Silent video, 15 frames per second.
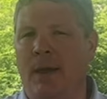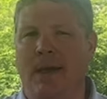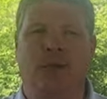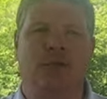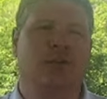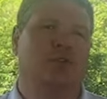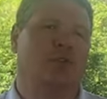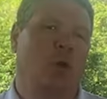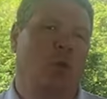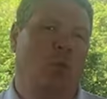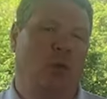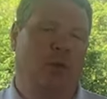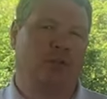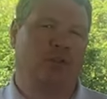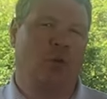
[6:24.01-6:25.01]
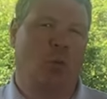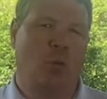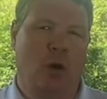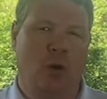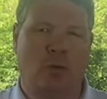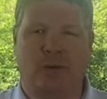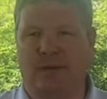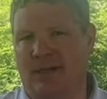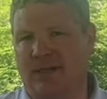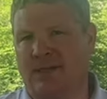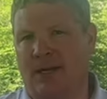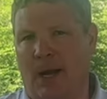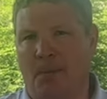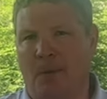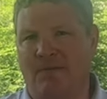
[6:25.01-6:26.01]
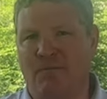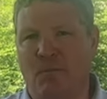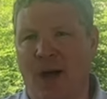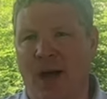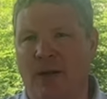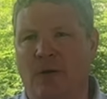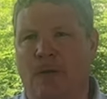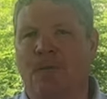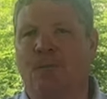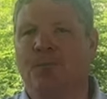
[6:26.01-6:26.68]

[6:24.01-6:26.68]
agents are willing to work with this type of model.